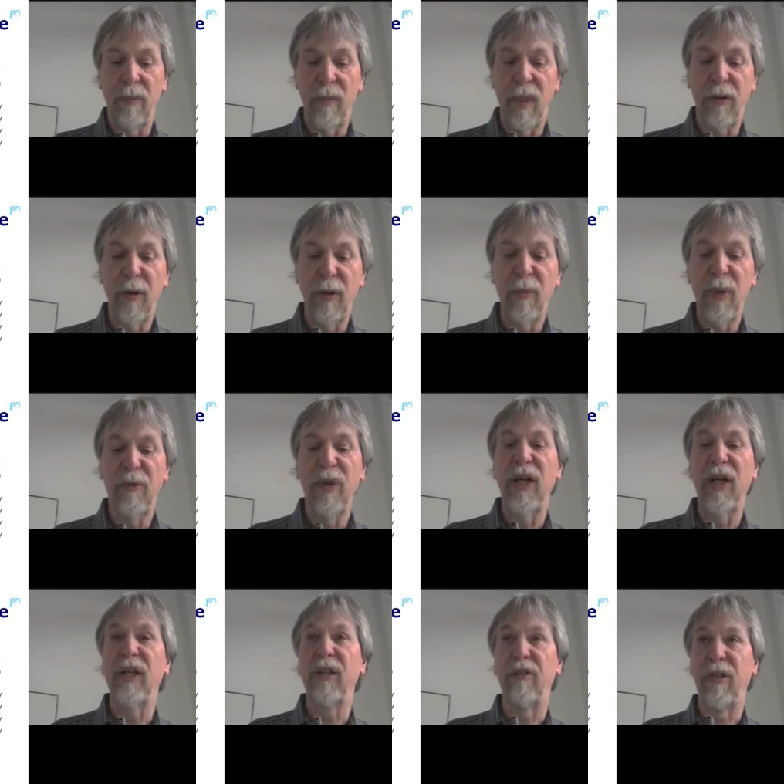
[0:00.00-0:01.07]

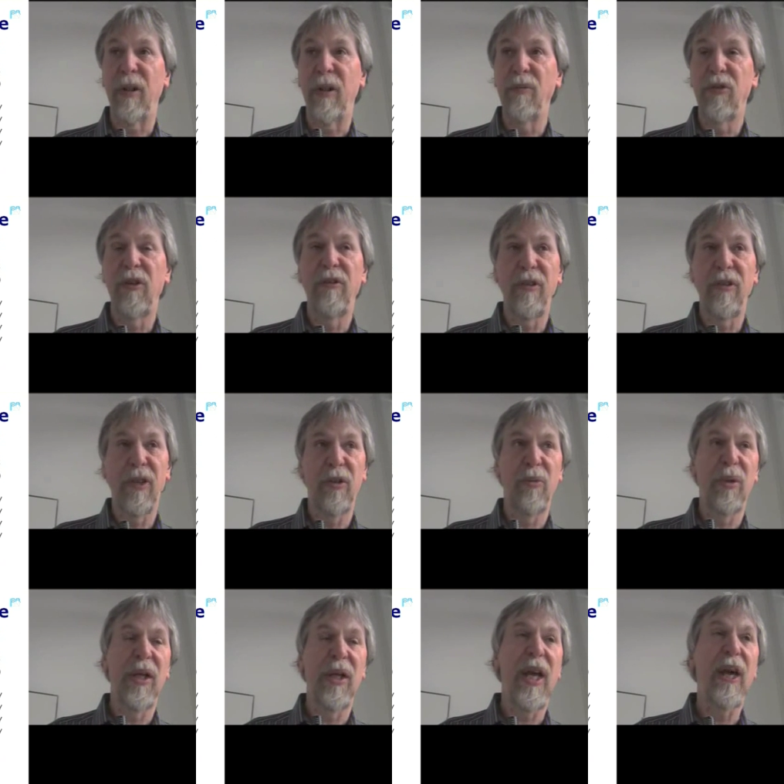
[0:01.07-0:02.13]
simplifying assumption there.
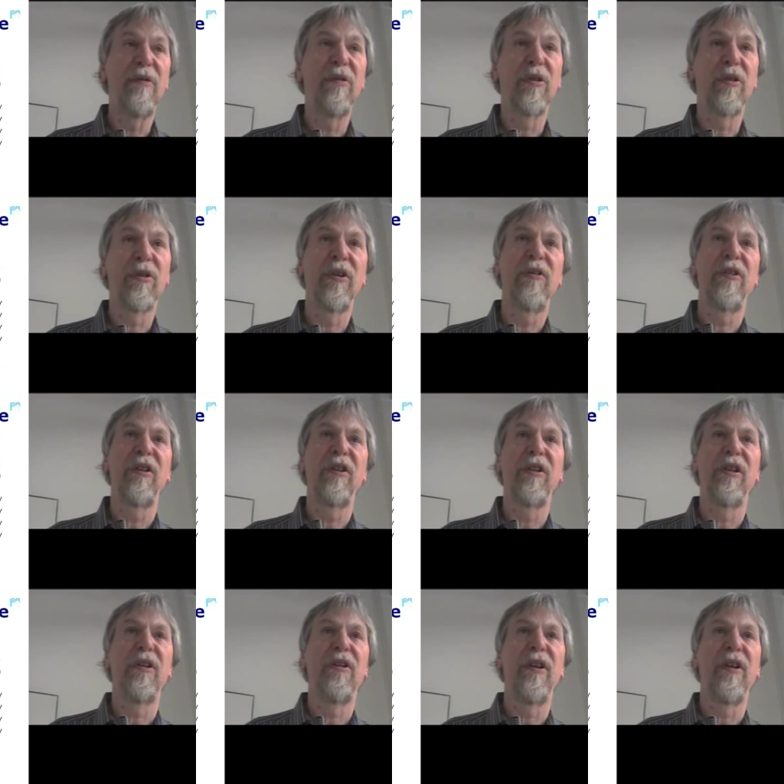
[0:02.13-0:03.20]
We haven't
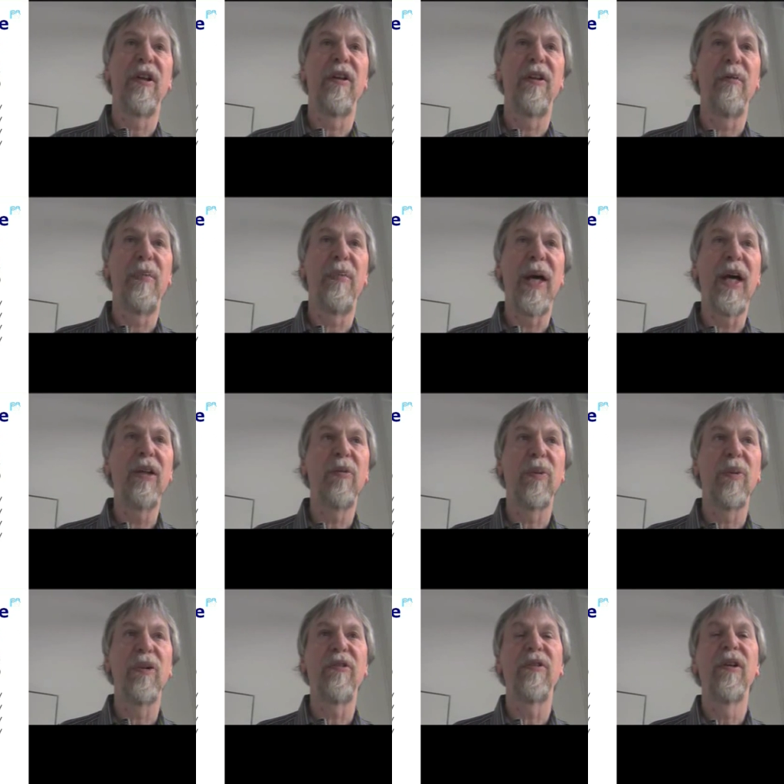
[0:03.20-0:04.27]
considered the
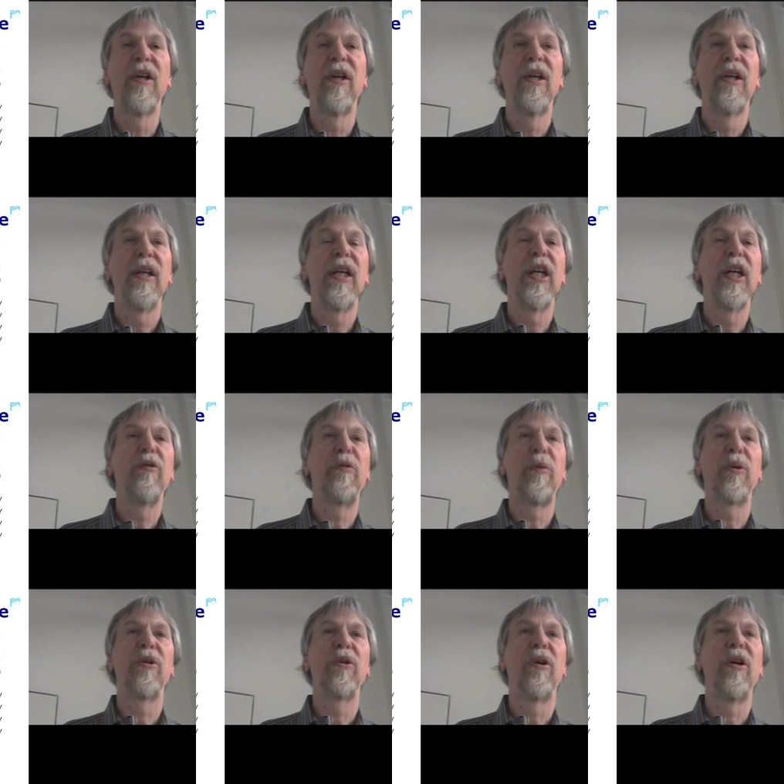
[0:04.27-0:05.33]
bandwidth. If we
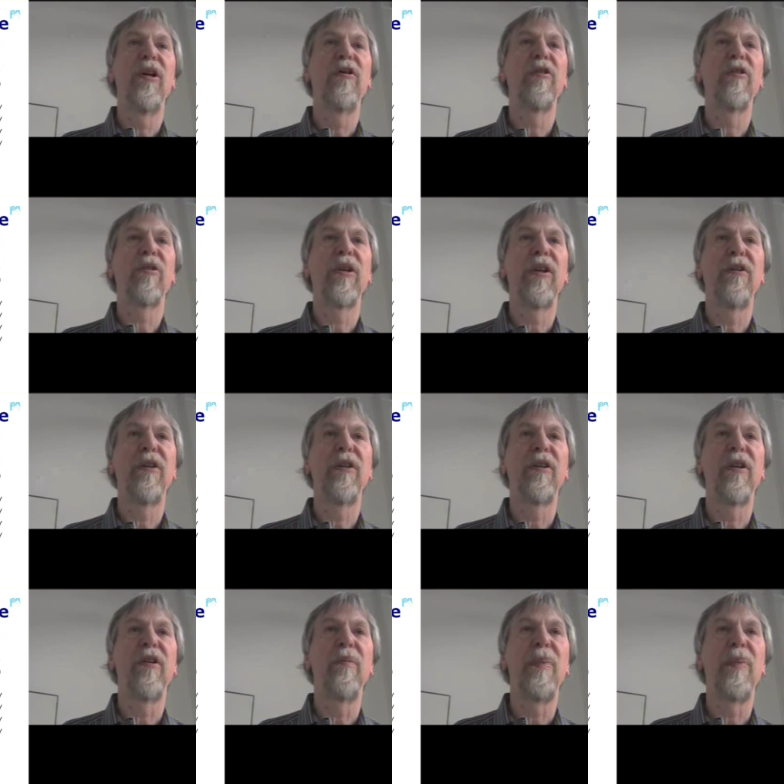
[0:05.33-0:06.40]
would also
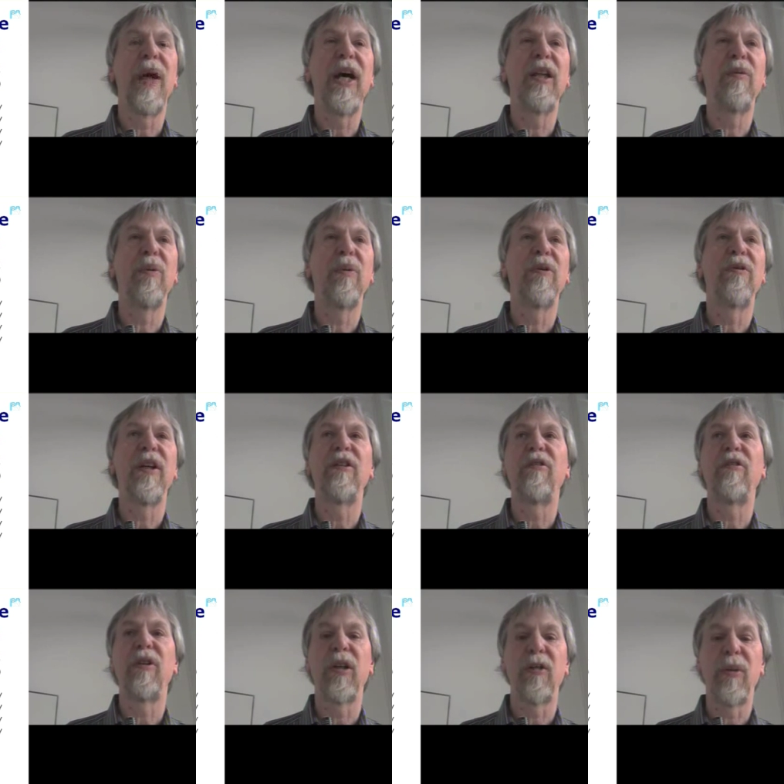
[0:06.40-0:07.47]
consider the bandwidth
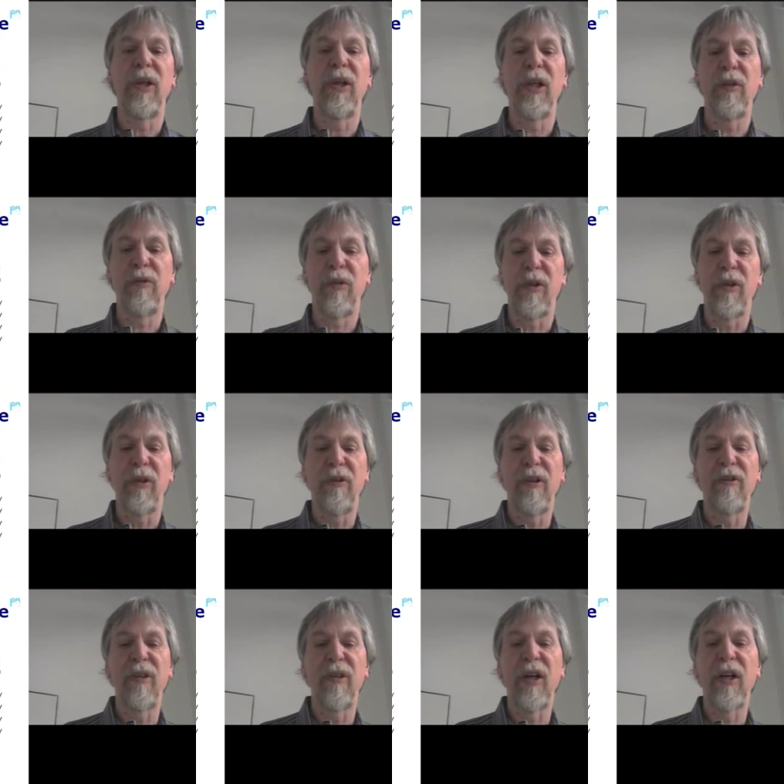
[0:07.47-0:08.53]
that's required for
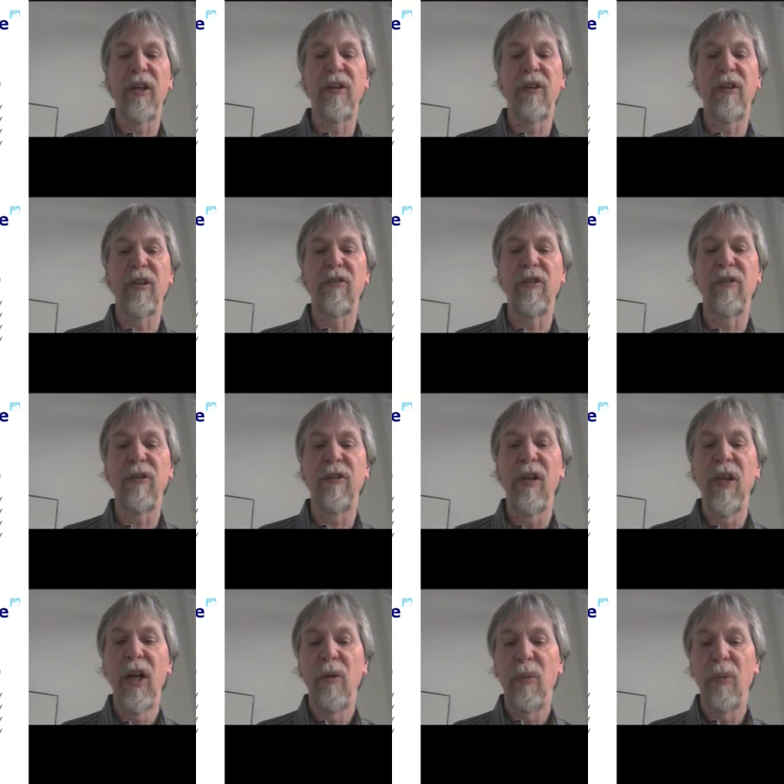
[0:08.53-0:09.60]
these architectures,
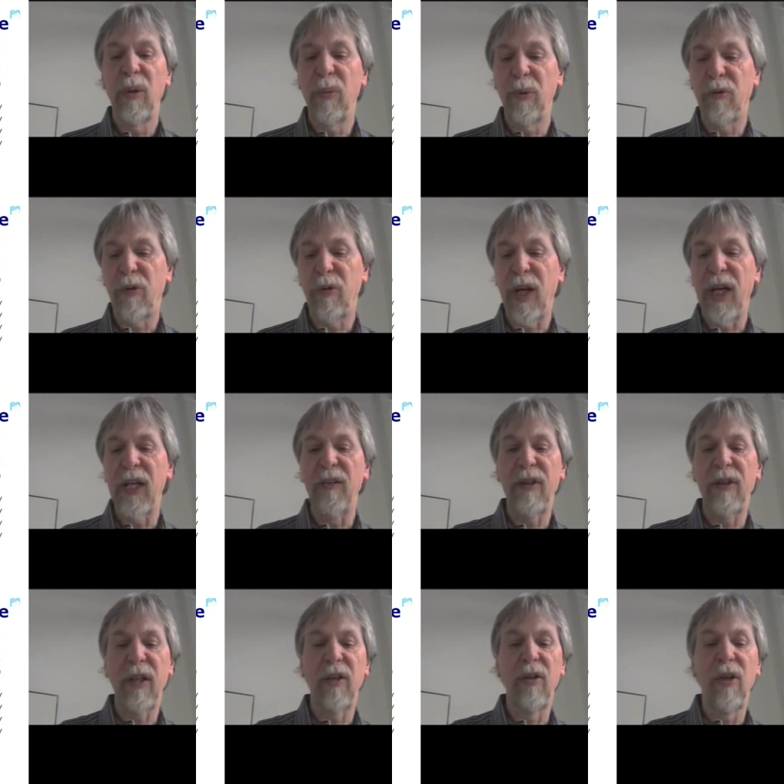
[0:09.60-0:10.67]
we would find
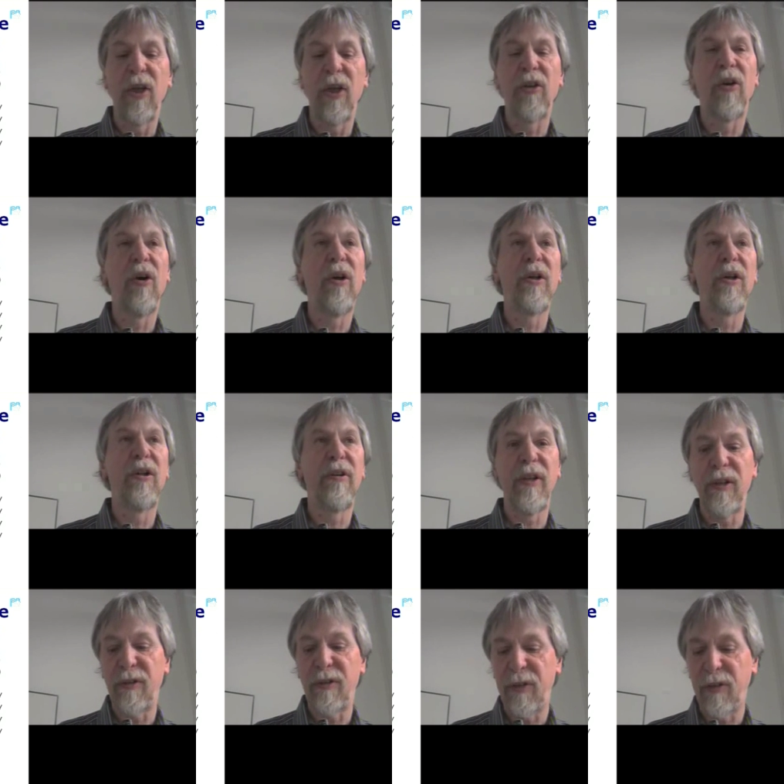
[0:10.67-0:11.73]
that not all
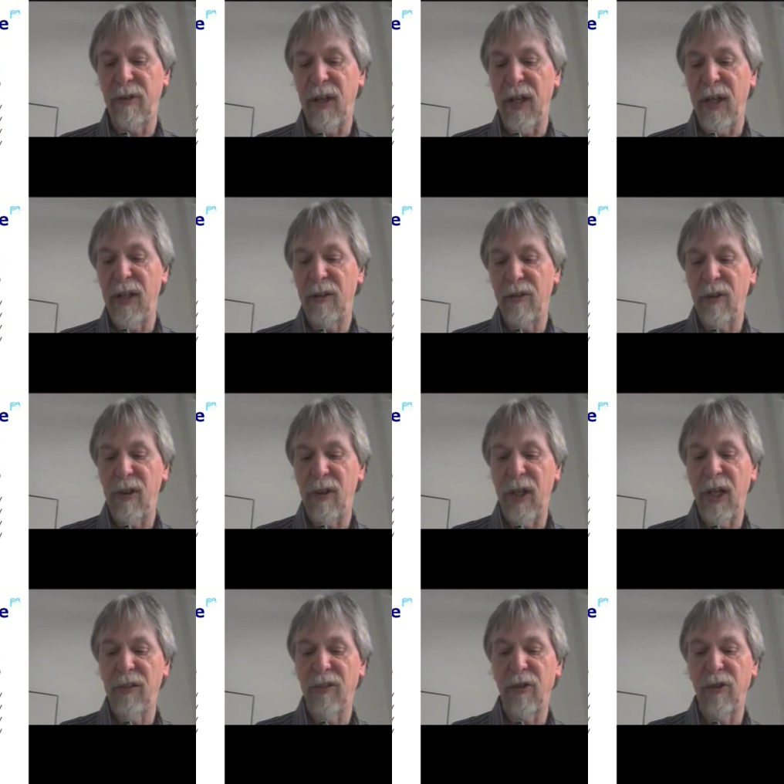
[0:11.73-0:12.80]
these designs are
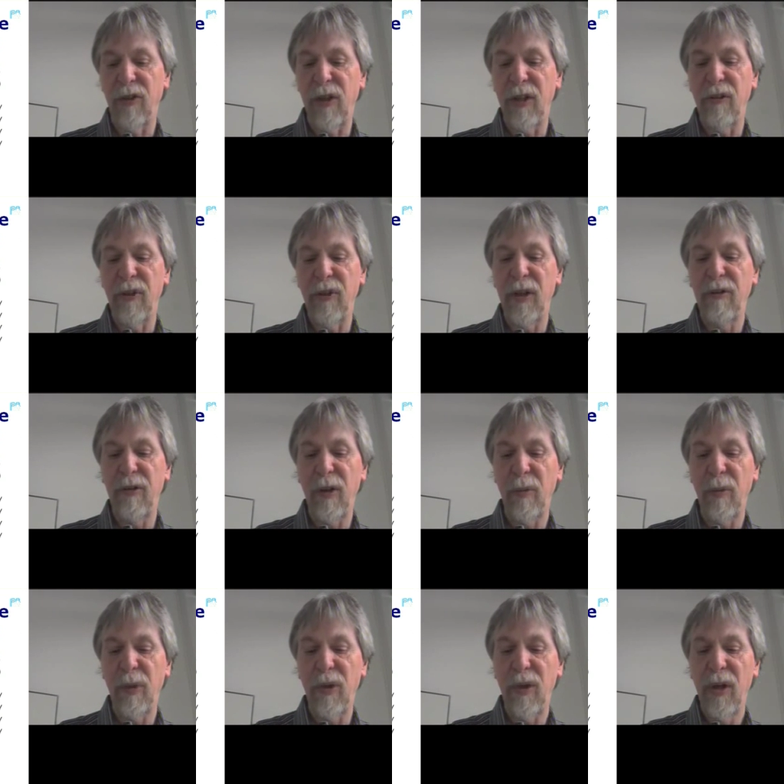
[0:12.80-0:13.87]
actually
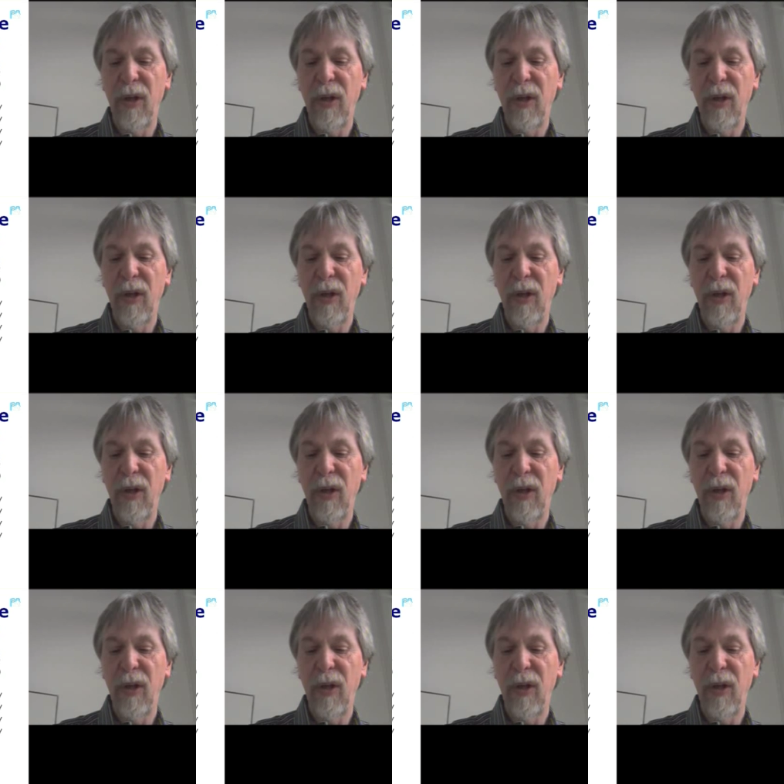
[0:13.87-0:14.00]
reasonable,